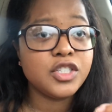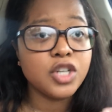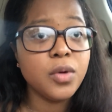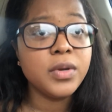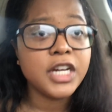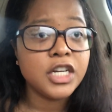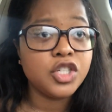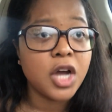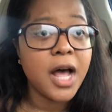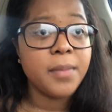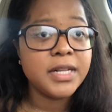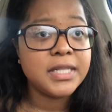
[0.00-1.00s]
don't get a
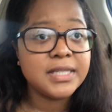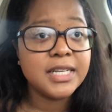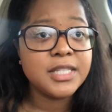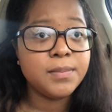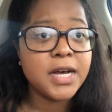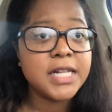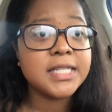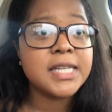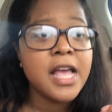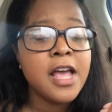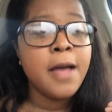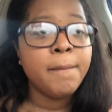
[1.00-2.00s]
job in 6
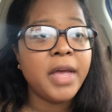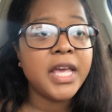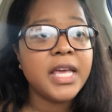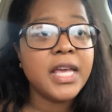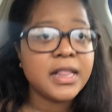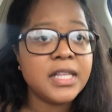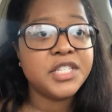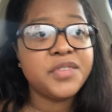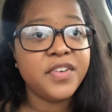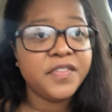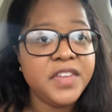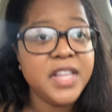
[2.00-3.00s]
months making at
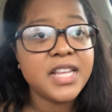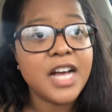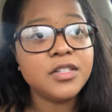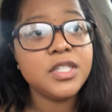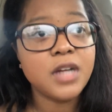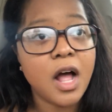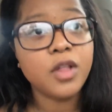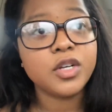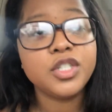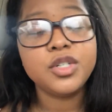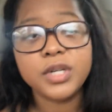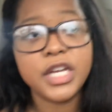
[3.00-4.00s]
least
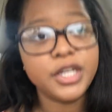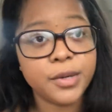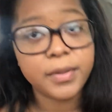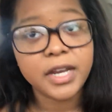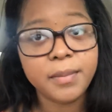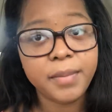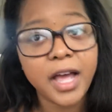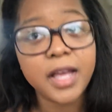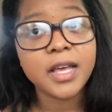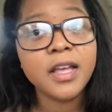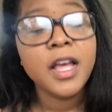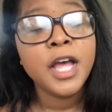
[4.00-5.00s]
$50,000, you get your money
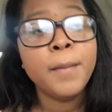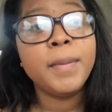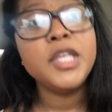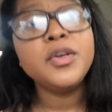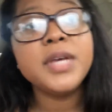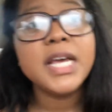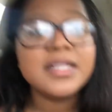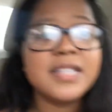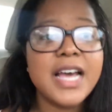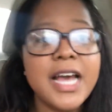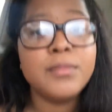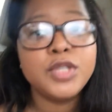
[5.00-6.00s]
back. But you get
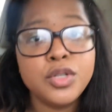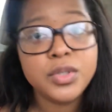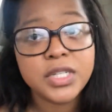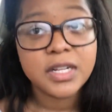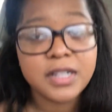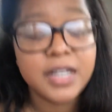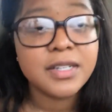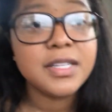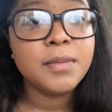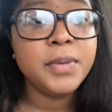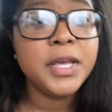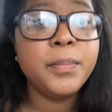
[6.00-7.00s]
time to declare.
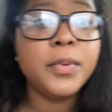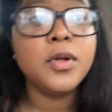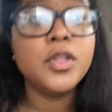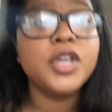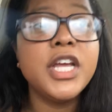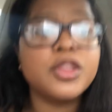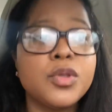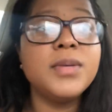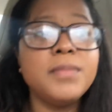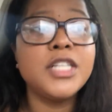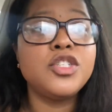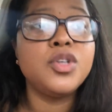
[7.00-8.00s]
Some people, you get 3
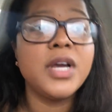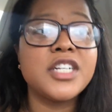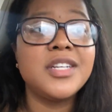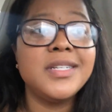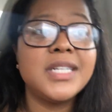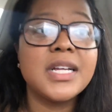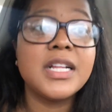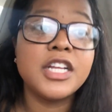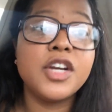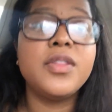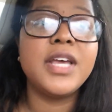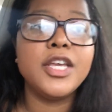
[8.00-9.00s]
months to actually
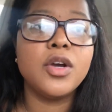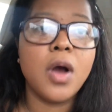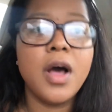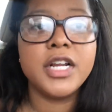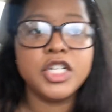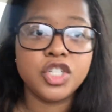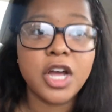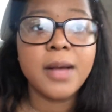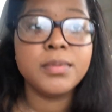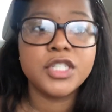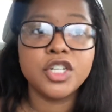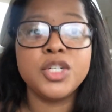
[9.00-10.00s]
declare that you're on a
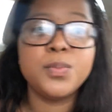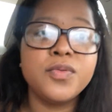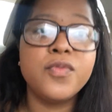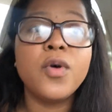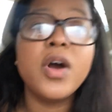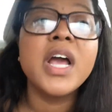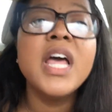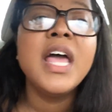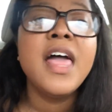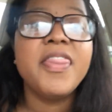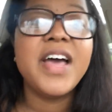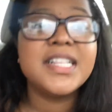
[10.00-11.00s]
job search before
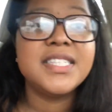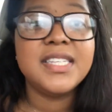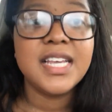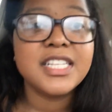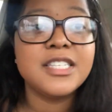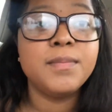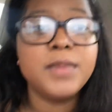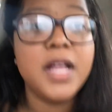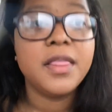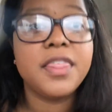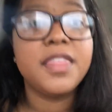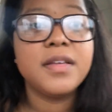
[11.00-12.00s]
that
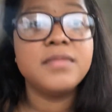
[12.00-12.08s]
6-month